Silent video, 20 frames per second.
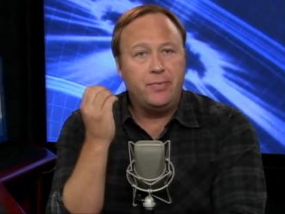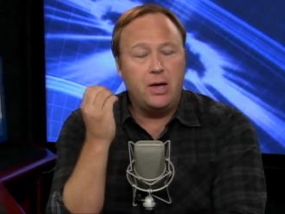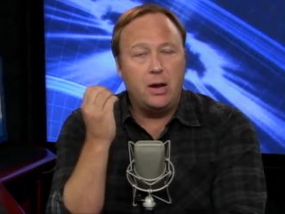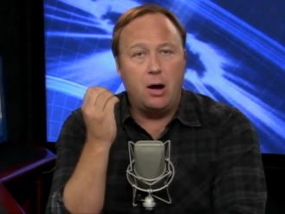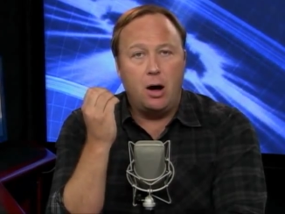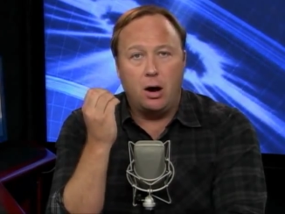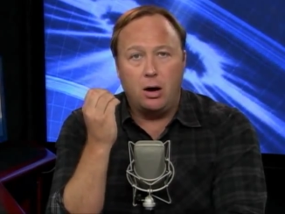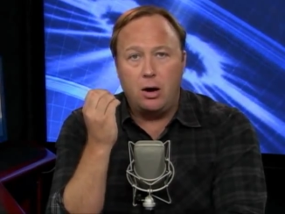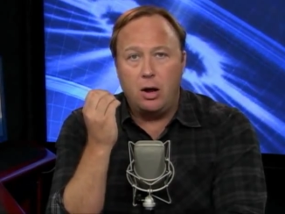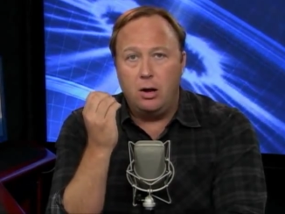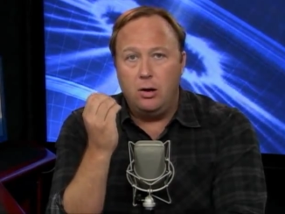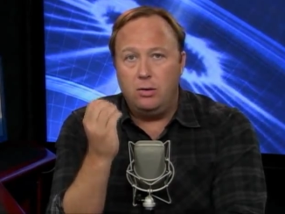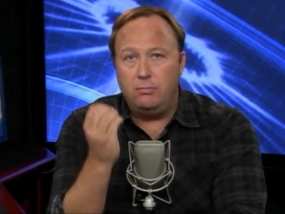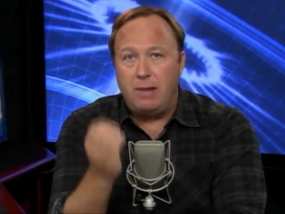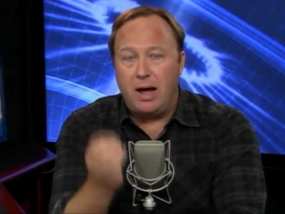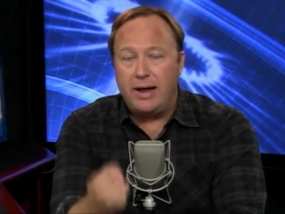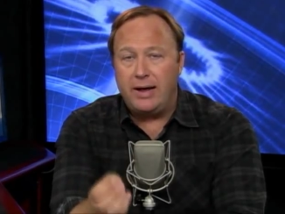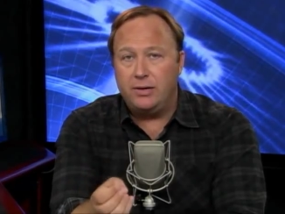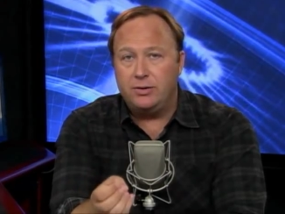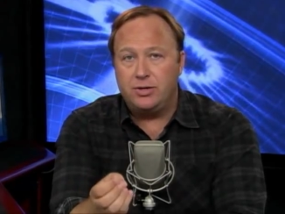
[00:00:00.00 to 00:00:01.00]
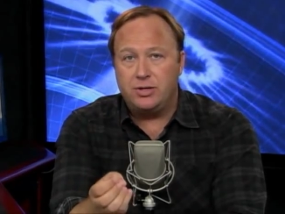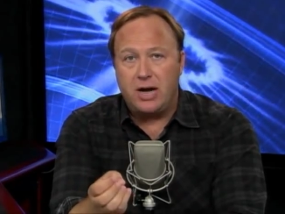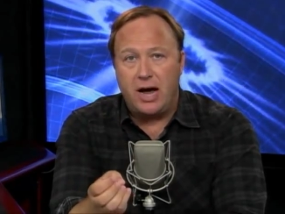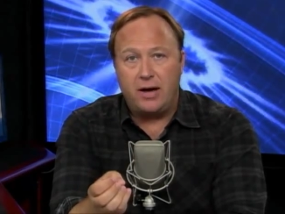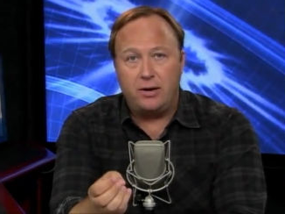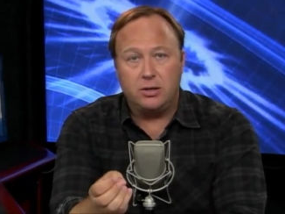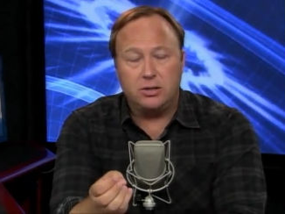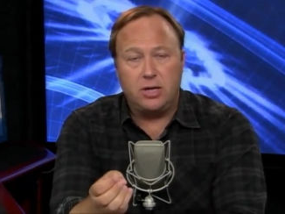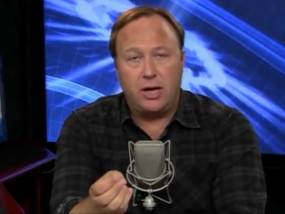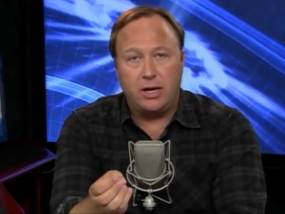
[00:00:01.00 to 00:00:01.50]
that aren't owned by
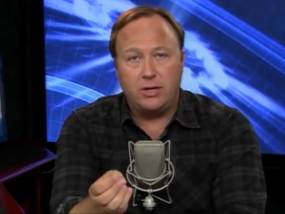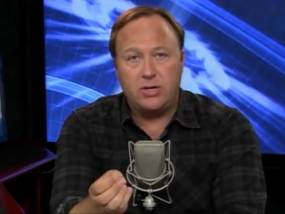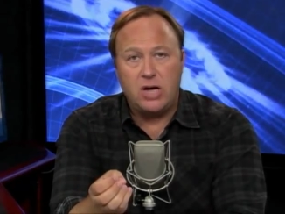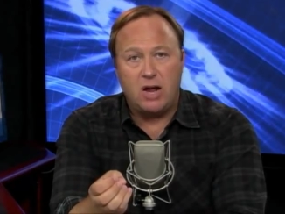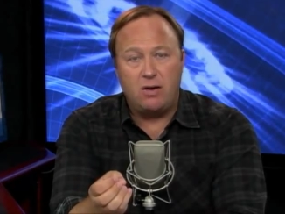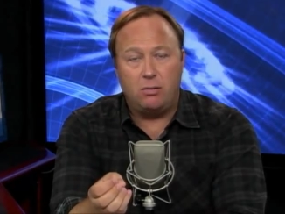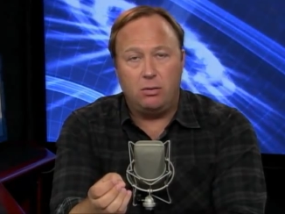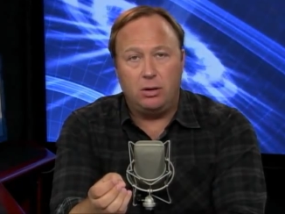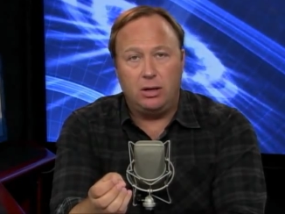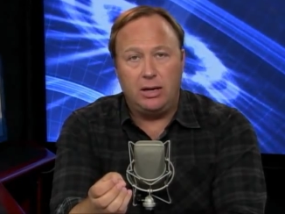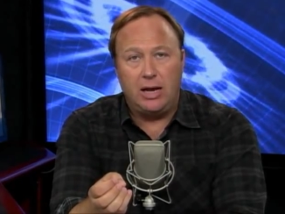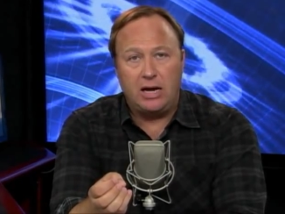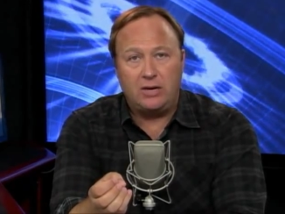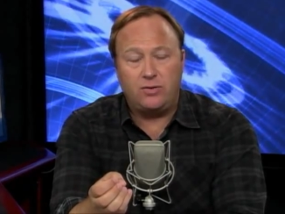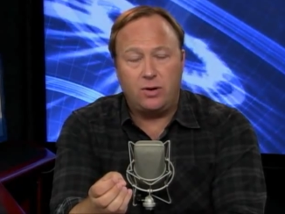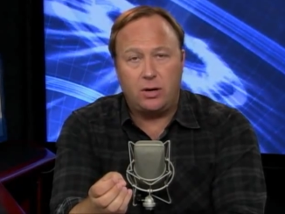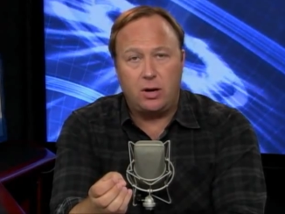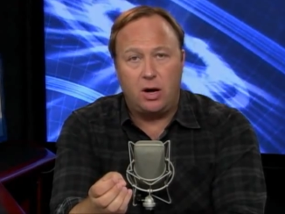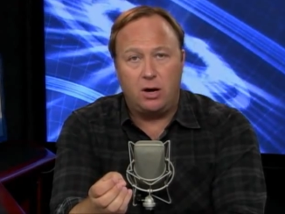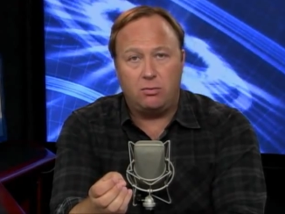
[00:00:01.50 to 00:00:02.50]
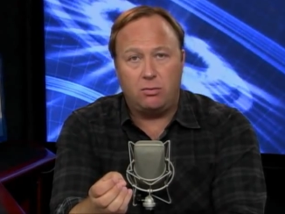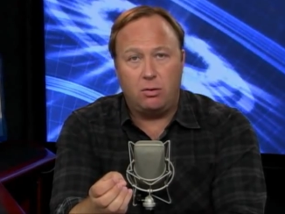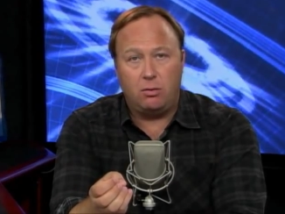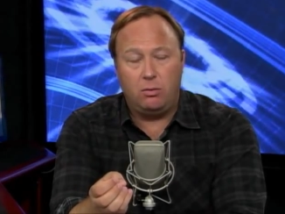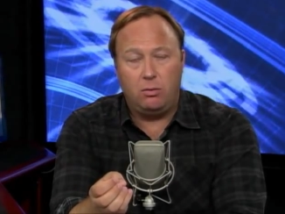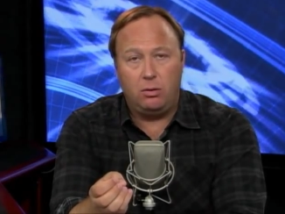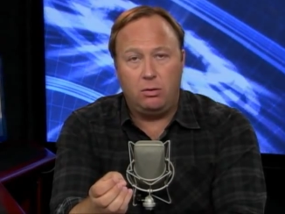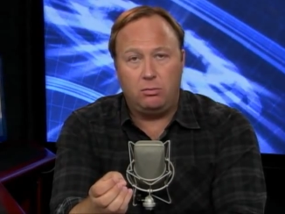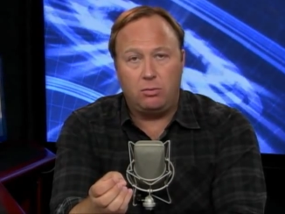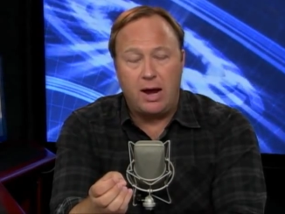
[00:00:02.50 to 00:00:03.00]
insiders like General Electric
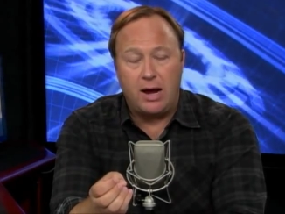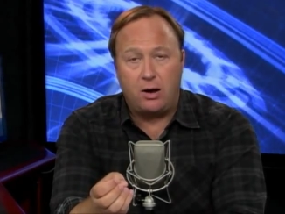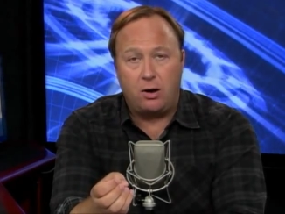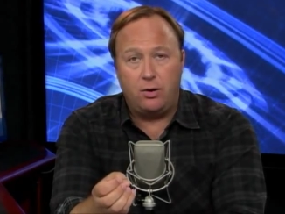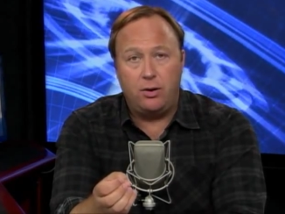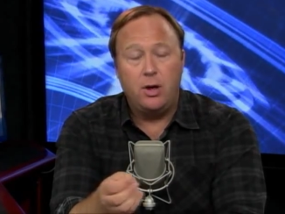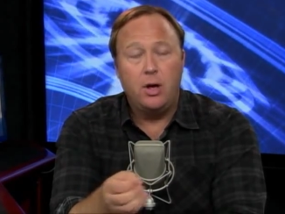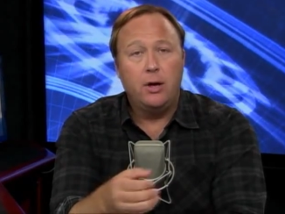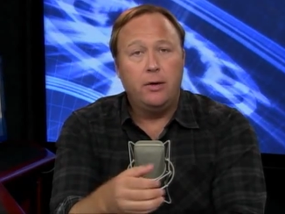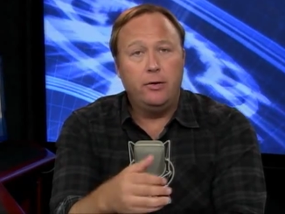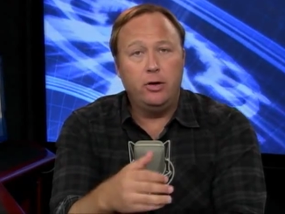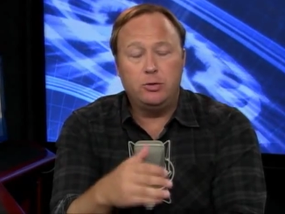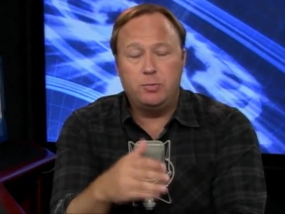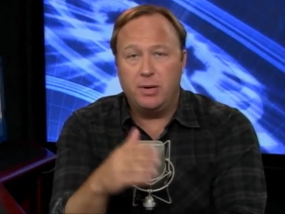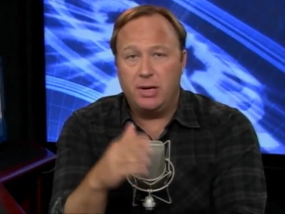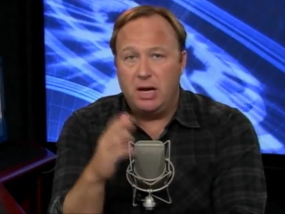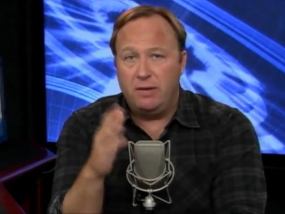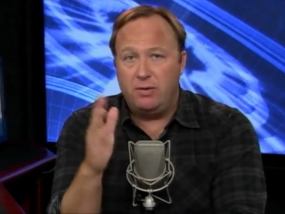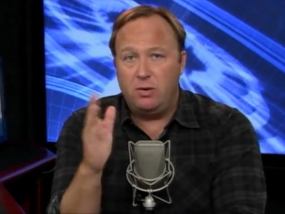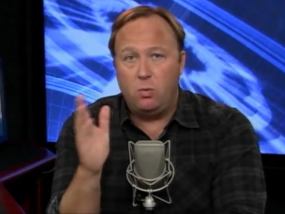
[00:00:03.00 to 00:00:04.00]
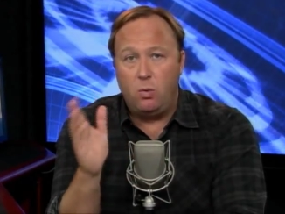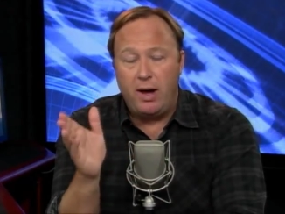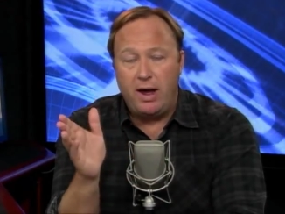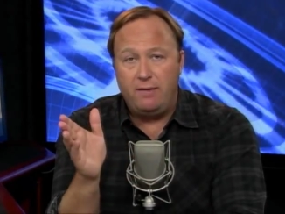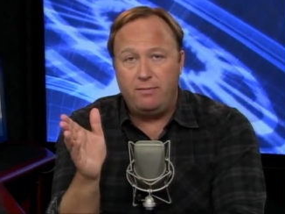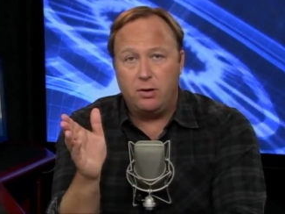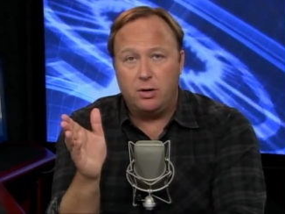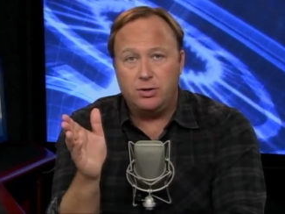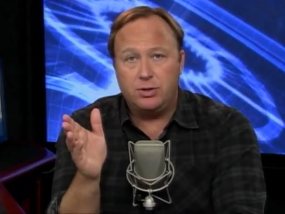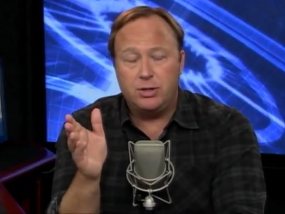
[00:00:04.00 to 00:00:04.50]
on record, who's been given
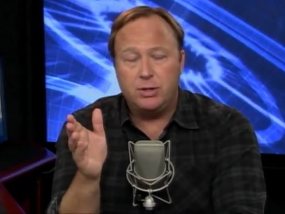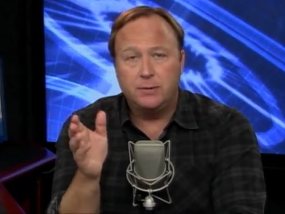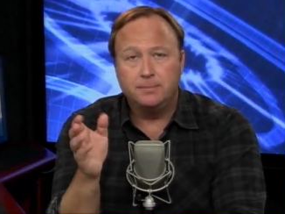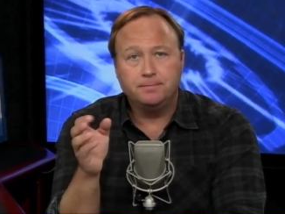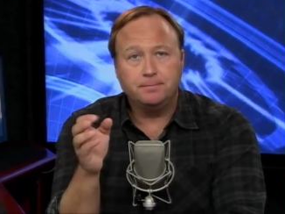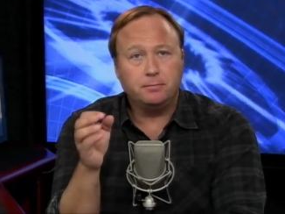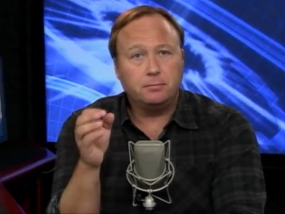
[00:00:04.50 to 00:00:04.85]
waivers.